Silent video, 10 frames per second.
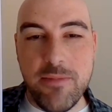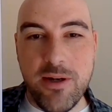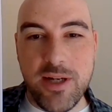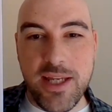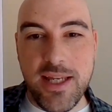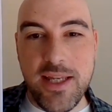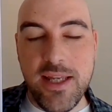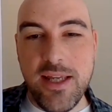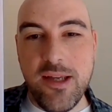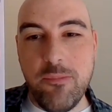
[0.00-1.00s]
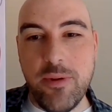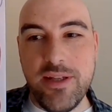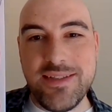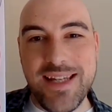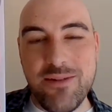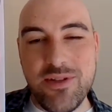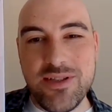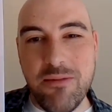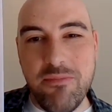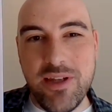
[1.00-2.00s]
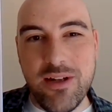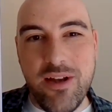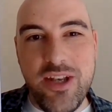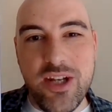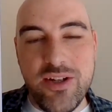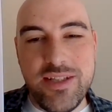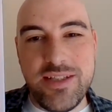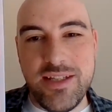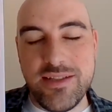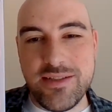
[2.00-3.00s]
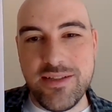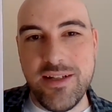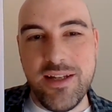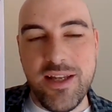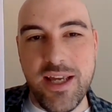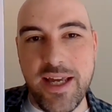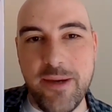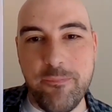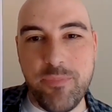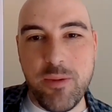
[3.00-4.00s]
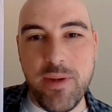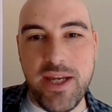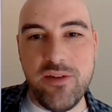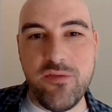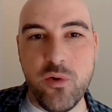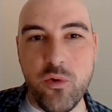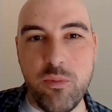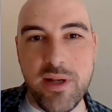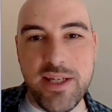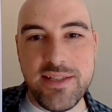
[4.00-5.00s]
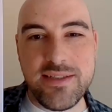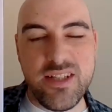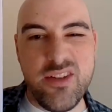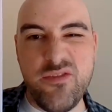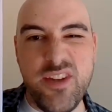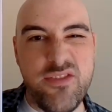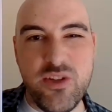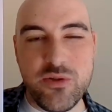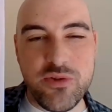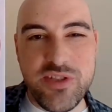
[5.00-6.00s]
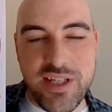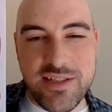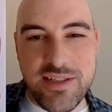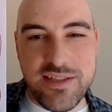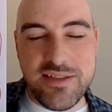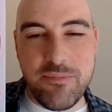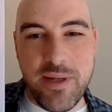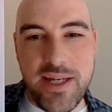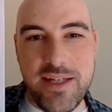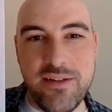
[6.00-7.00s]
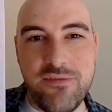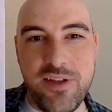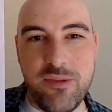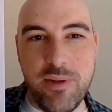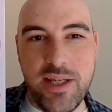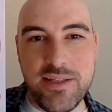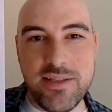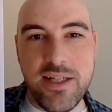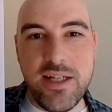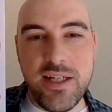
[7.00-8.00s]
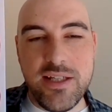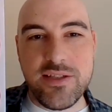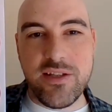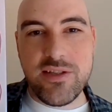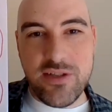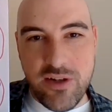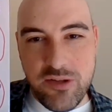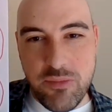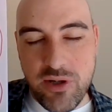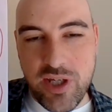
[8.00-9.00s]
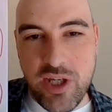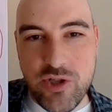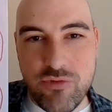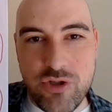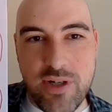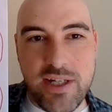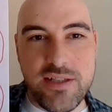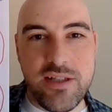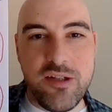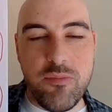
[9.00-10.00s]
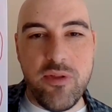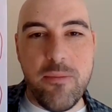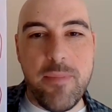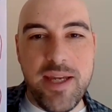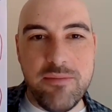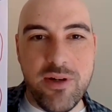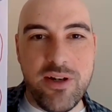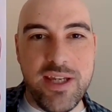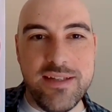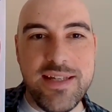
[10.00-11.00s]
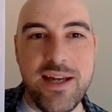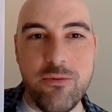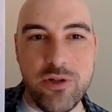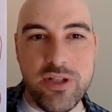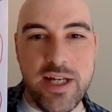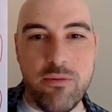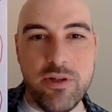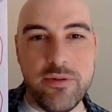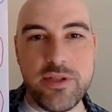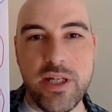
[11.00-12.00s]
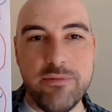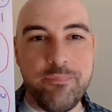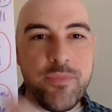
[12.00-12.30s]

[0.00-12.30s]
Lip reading: market, but it's down to something like 90s paying fourth place and 50s or 60s paying fifth place. So the side market is retracted, but the main market is held on that one. So